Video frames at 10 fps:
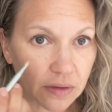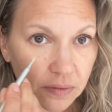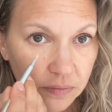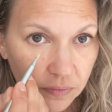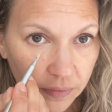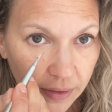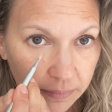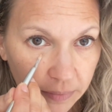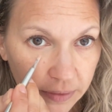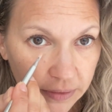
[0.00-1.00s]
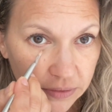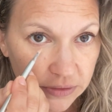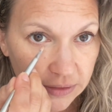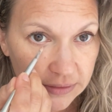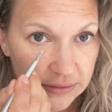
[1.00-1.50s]
So then I'm gonna
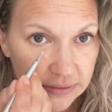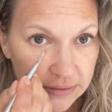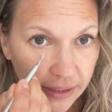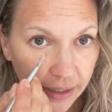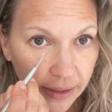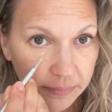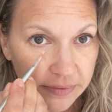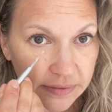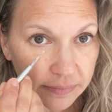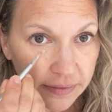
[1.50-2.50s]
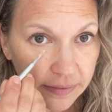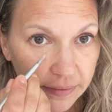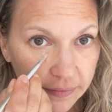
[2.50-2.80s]
just tap some of this